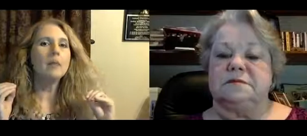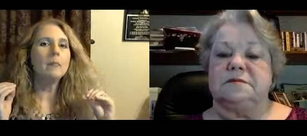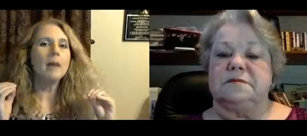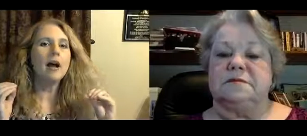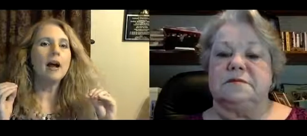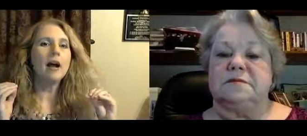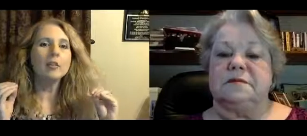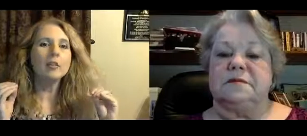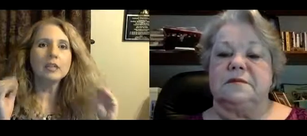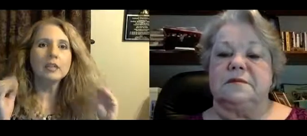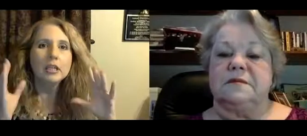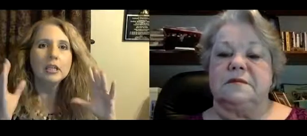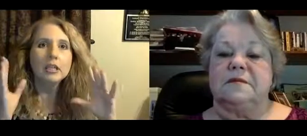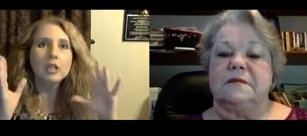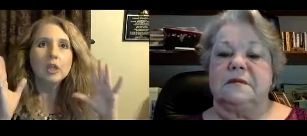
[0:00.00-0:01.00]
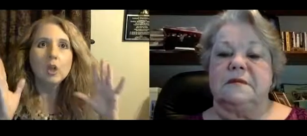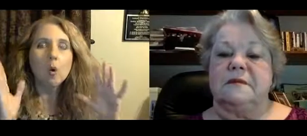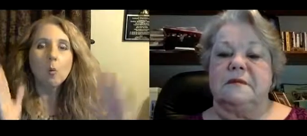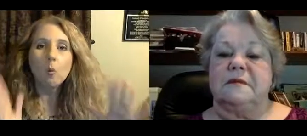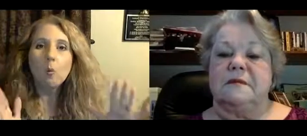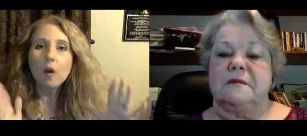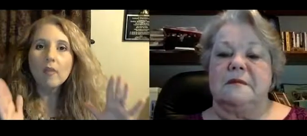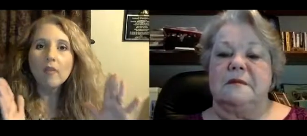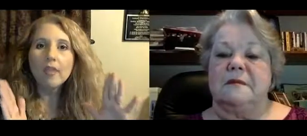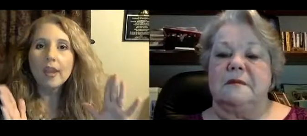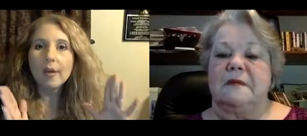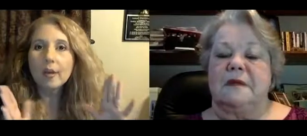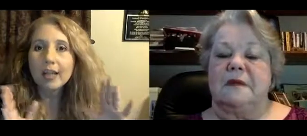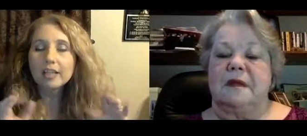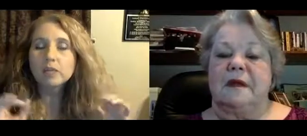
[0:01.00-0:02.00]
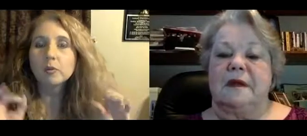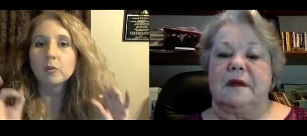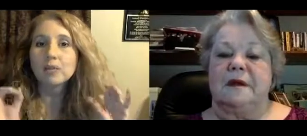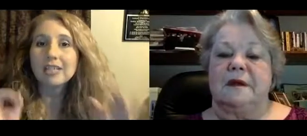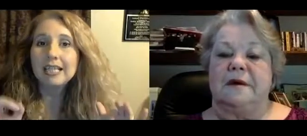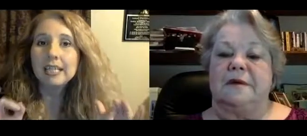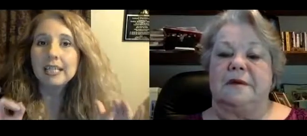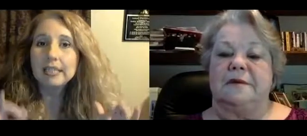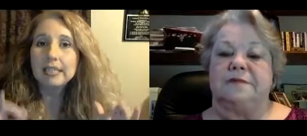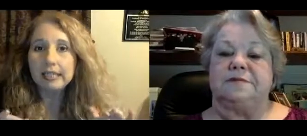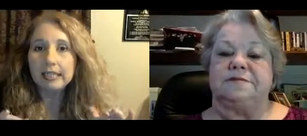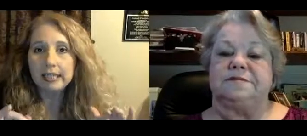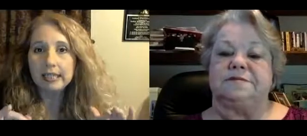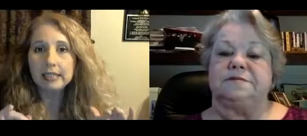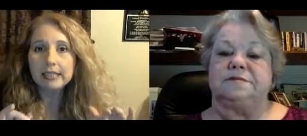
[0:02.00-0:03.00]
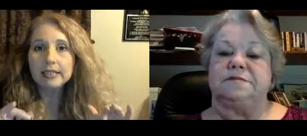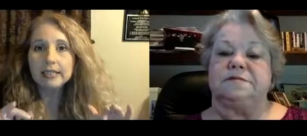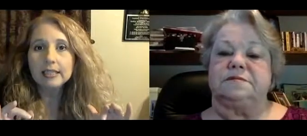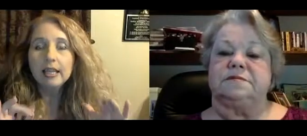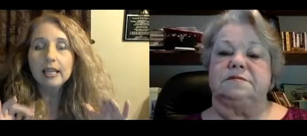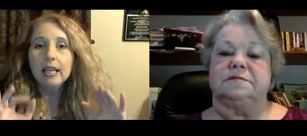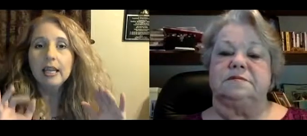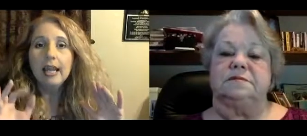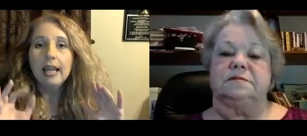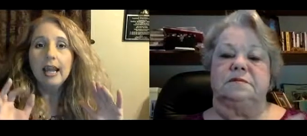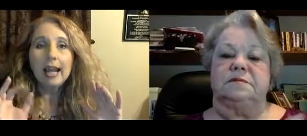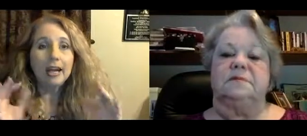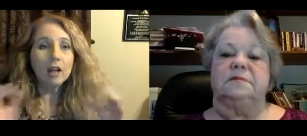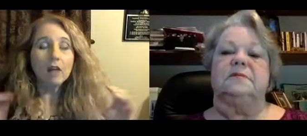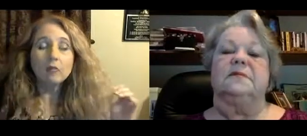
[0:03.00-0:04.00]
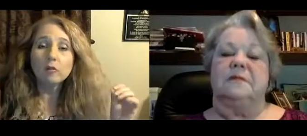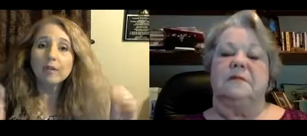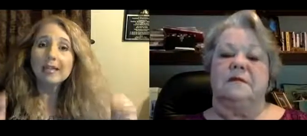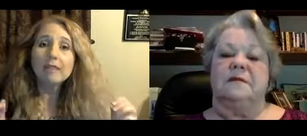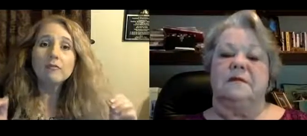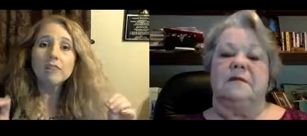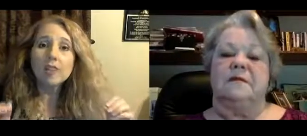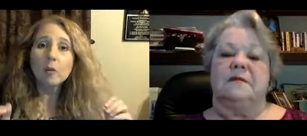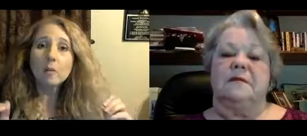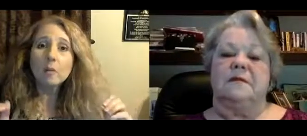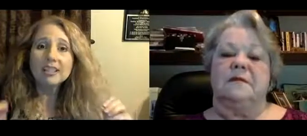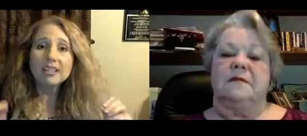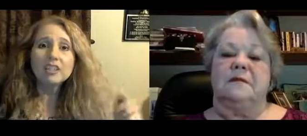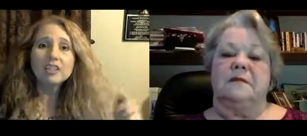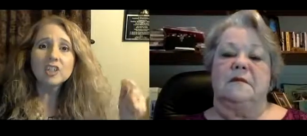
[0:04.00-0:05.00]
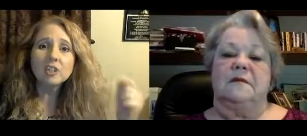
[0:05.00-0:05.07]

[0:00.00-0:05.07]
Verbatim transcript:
Speaker 1: about, you know, what their expertise is, and not really even their message